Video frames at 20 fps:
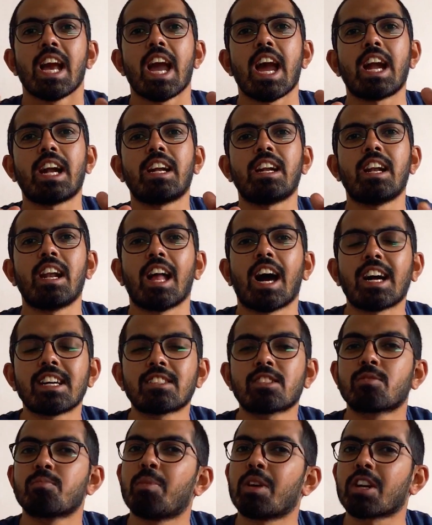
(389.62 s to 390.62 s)
And
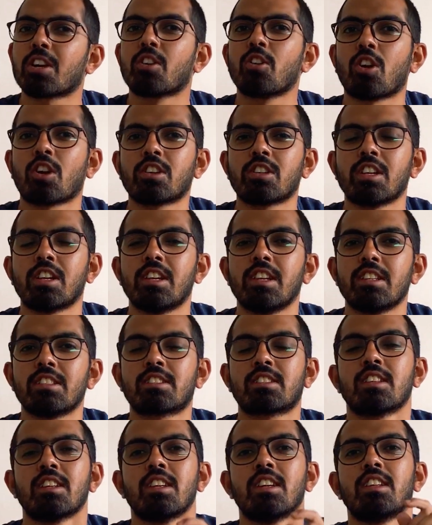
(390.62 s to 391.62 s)
last but not the
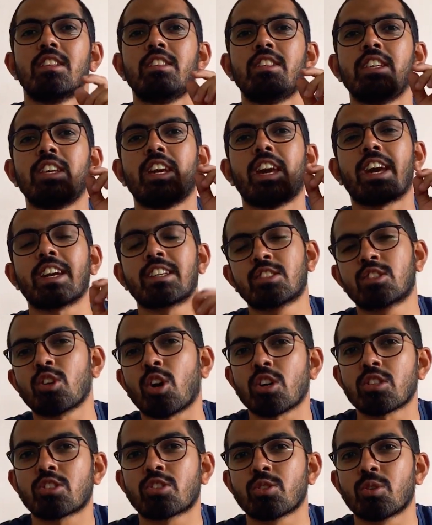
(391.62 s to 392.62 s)
least, the
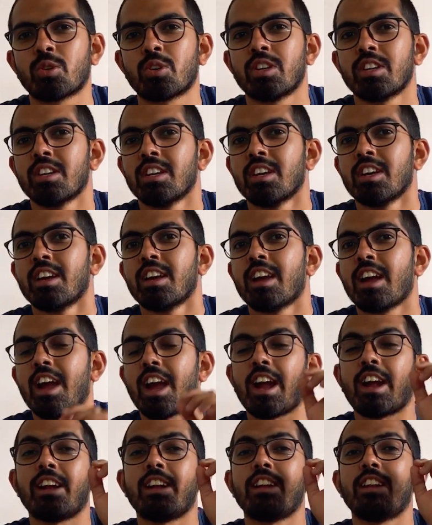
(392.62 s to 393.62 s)
exhaust node.
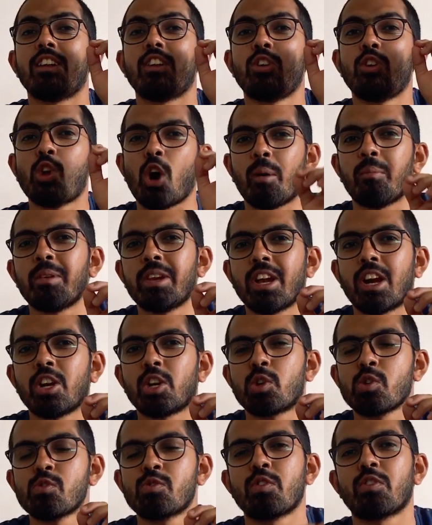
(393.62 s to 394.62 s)
And Dominar
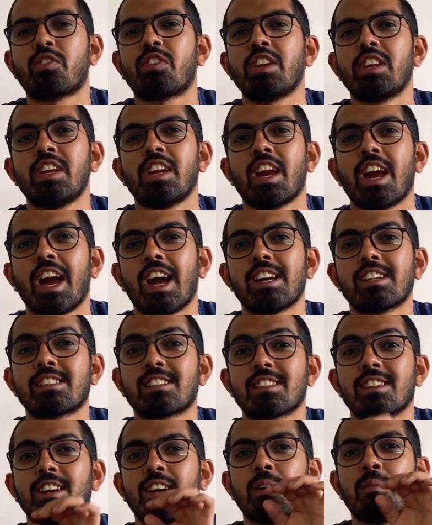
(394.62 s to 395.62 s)
250 has
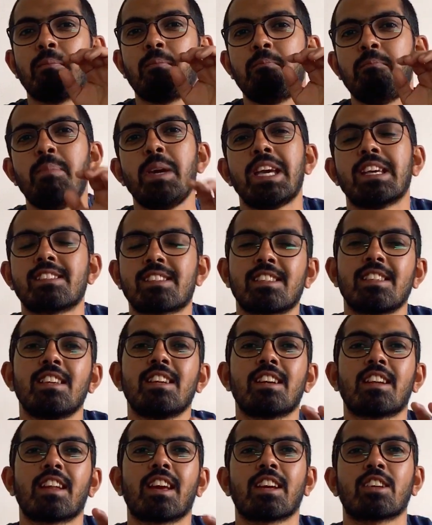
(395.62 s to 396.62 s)
a
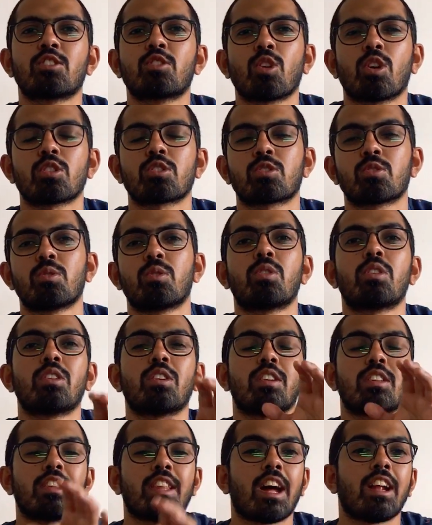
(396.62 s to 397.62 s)
bassier exhaust node
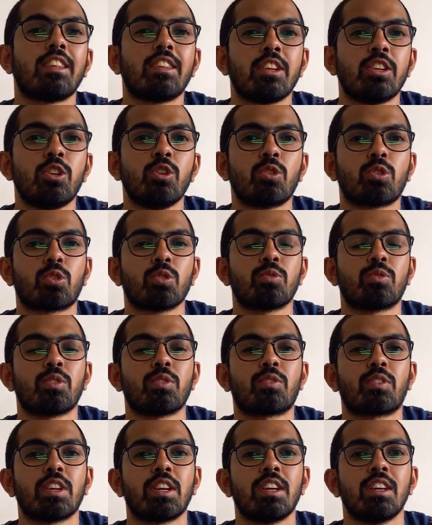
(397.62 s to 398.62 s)
than the Duke
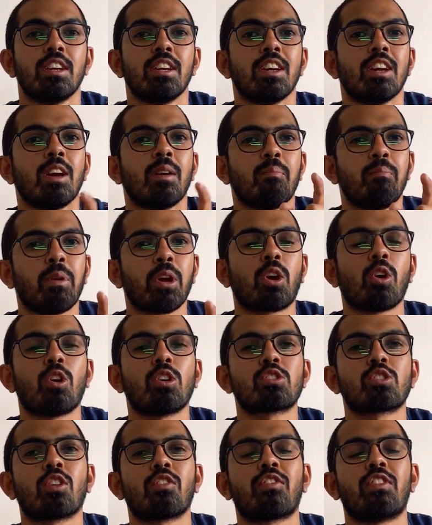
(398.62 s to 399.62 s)
250
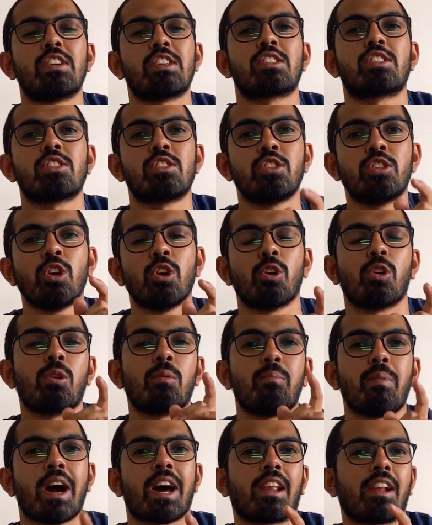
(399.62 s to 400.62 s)
because of its dual
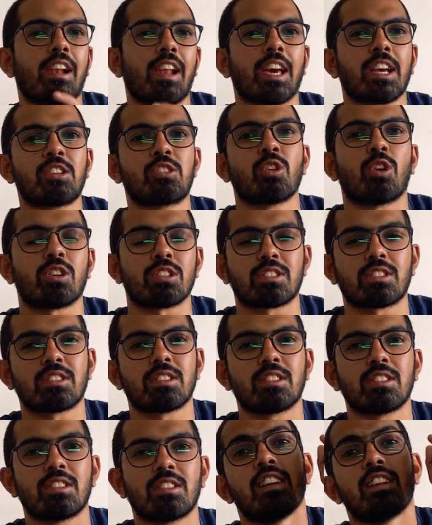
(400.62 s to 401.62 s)
barrel exhaust.
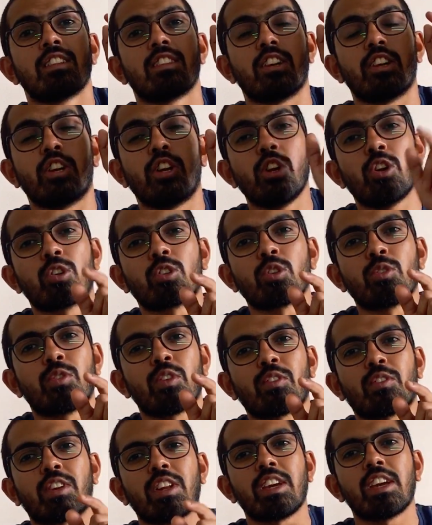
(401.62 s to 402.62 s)
The Duke
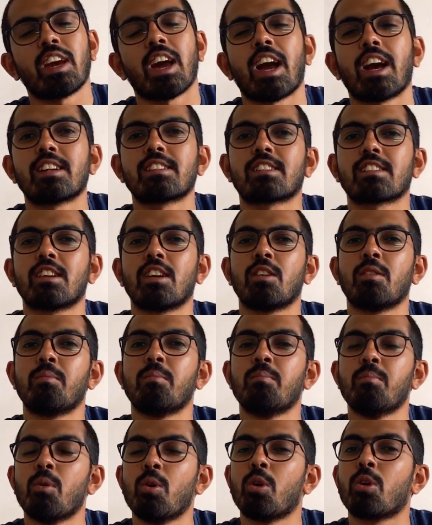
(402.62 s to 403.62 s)
250 has a
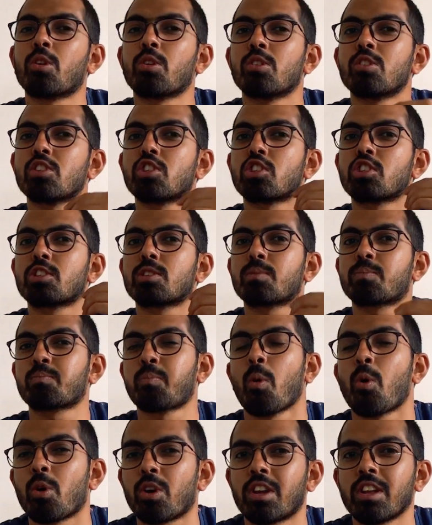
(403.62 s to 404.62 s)
more
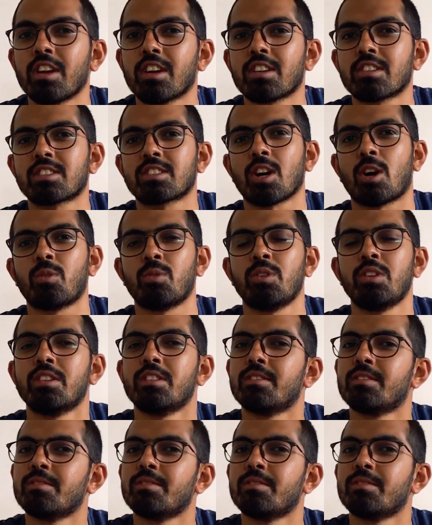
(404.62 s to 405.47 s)
sportier sound.